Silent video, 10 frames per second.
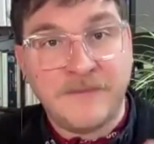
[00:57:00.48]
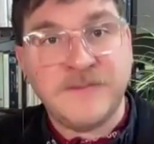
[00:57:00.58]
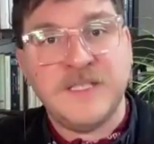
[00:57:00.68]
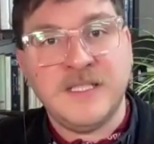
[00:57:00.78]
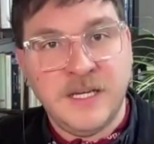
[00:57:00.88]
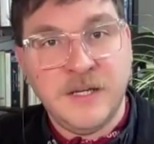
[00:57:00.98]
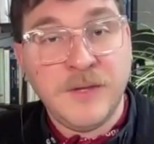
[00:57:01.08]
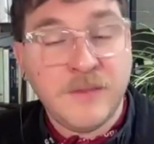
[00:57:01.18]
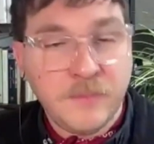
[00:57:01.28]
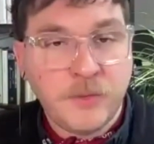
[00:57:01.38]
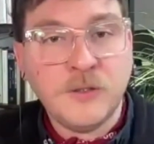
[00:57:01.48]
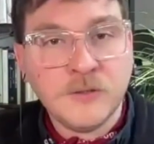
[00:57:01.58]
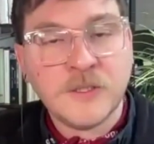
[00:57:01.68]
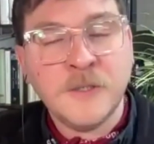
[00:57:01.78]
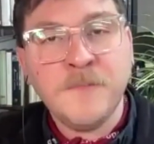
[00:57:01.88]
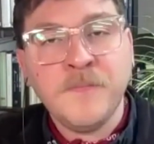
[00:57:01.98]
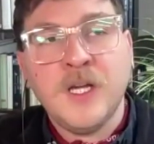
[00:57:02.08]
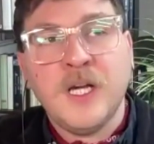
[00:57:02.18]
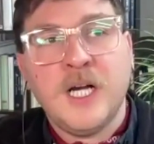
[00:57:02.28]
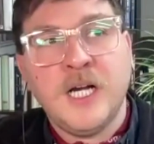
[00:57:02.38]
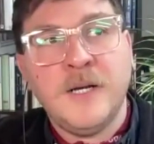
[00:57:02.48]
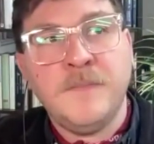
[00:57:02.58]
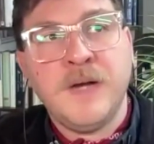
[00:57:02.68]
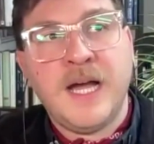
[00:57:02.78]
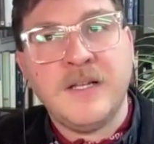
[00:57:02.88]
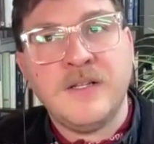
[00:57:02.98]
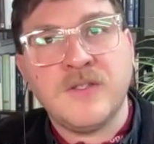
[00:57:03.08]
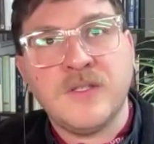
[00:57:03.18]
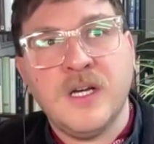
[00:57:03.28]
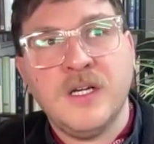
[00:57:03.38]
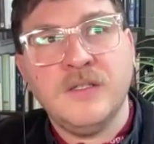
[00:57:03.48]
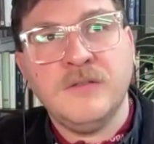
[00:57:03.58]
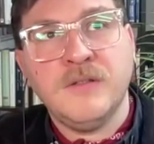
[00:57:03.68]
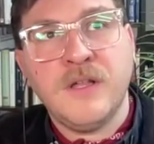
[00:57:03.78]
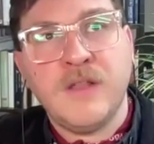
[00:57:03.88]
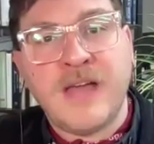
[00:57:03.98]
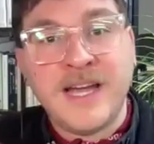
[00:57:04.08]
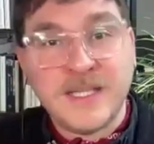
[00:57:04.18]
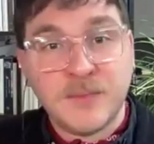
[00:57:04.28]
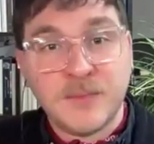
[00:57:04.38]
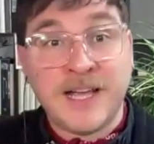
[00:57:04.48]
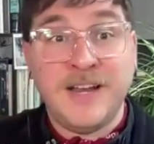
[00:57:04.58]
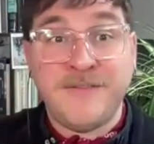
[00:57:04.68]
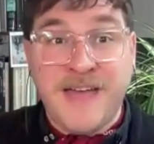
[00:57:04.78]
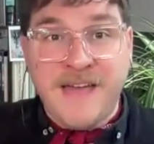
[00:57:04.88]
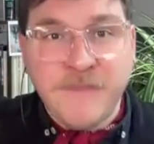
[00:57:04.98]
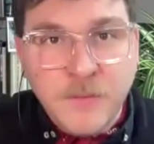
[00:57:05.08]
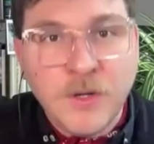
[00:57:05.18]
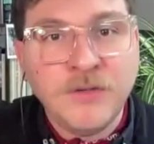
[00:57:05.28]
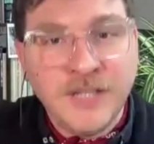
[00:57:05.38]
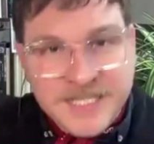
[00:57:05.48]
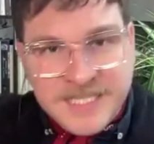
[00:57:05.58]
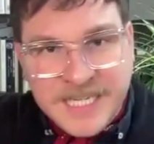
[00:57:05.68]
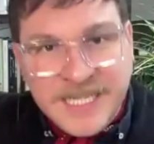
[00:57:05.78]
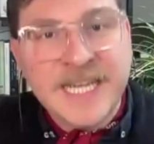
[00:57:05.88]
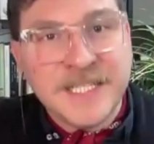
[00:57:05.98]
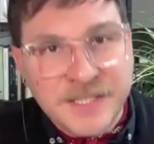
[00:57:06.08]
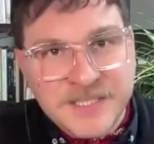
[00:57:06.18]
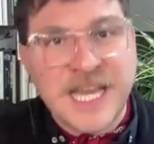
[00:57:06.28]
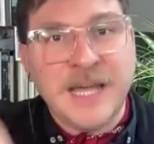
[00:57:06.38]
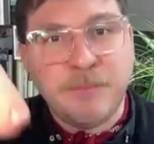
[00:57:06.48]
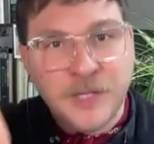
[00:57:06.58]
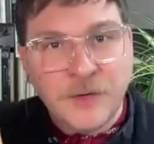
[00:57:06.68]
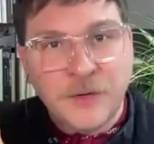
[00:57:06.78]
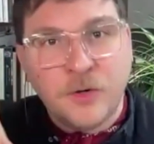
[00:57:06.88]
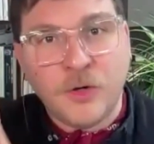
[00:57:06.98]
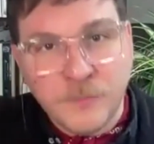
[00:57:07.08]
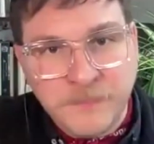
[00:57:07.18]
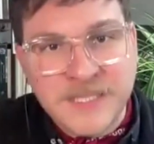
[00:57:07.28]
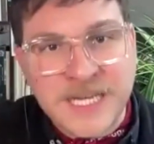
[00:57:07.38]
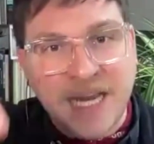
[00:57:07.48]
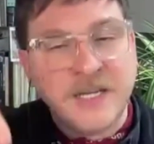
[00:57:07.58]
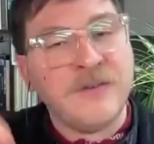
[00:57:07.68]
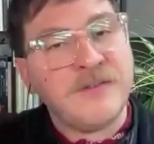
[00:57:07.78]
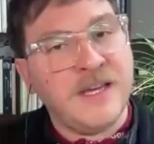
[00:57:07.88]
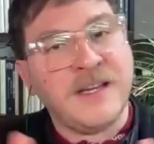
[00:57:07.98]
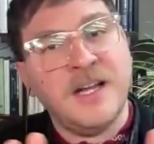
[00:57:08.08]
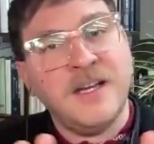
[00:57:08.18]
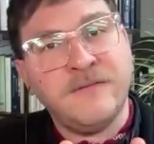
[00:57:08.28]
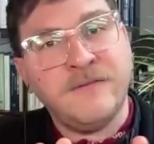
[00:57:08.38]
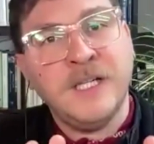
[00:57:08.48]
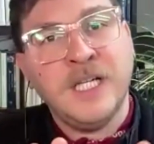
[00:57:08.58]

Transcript: after right. dinner with port. Um, and so that is where kind of everyone is leaning into the table and all take, you know, their kind of